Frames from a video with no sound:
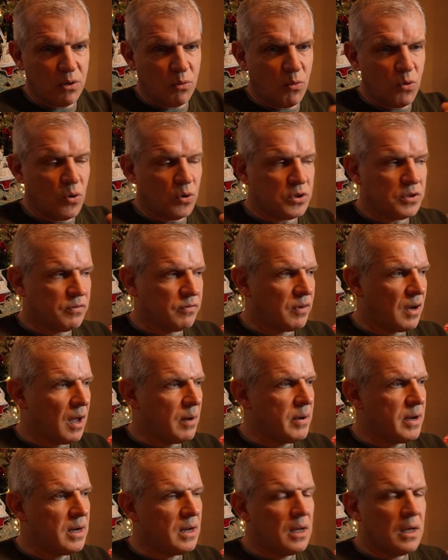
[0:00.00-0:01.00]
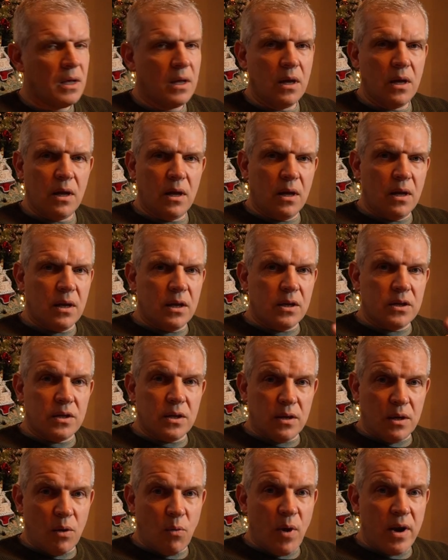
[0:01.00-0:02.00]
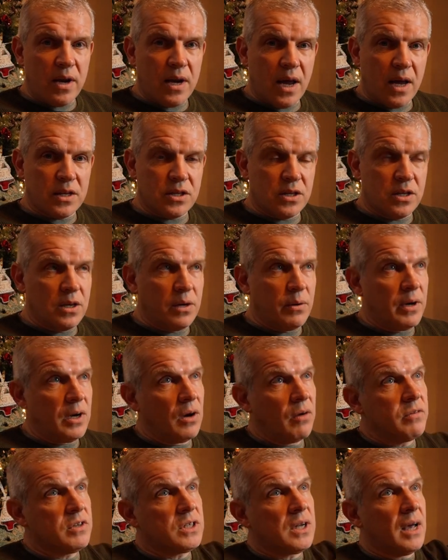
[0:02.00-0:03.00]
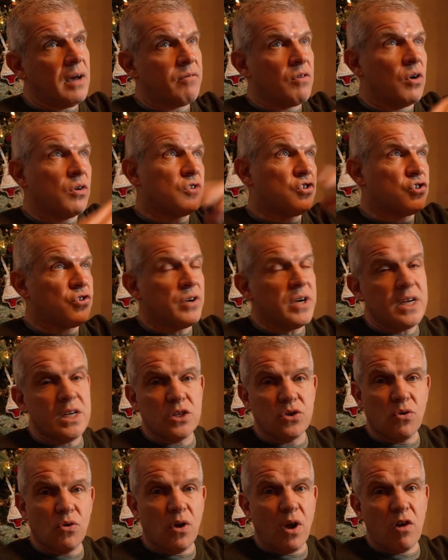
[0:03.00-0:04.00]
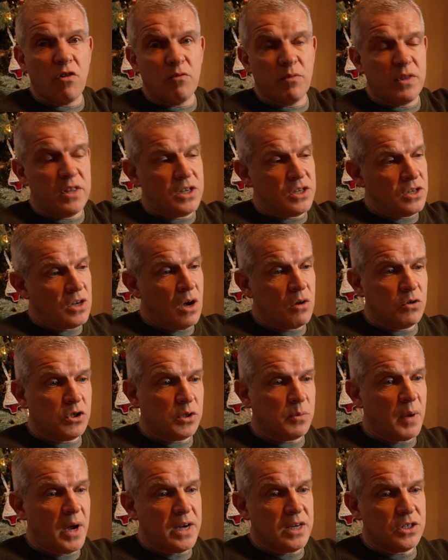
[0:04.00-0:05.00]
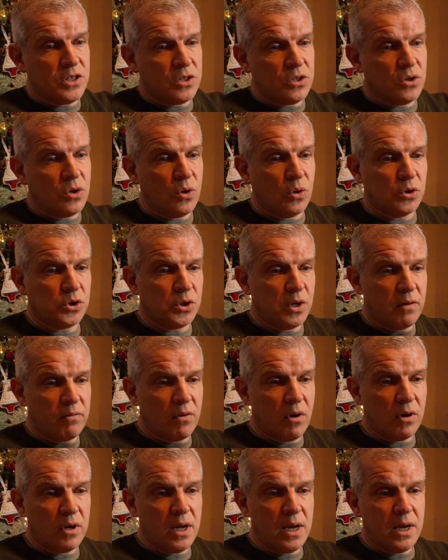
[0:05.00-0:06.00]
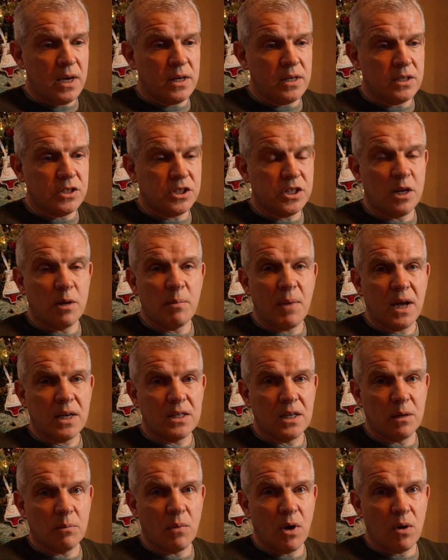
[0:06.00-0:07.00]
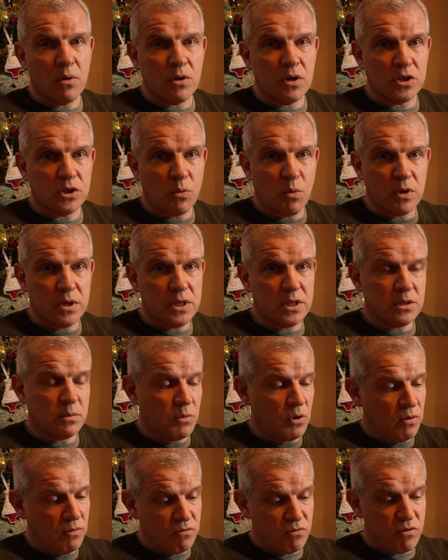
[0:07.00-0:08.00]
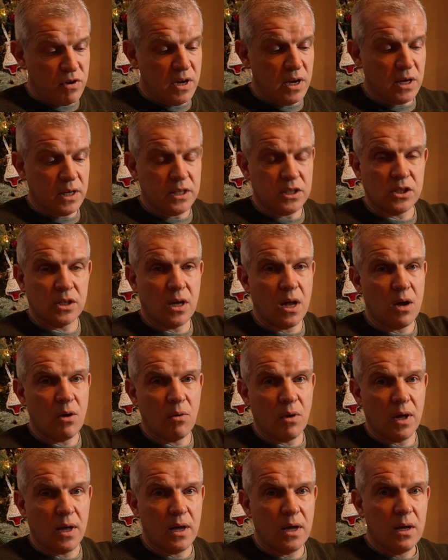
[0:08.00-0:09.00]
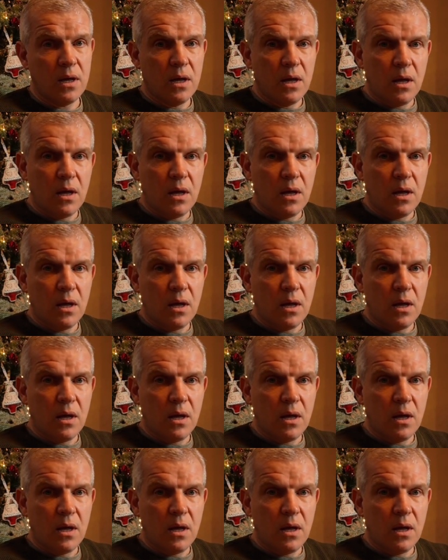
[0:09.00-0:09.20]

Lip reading: the water flowing. I went down to do it, and obviously I've got trees all over me. There's no space at all, so I've got it in cinematic mode because I want it to move really slowly.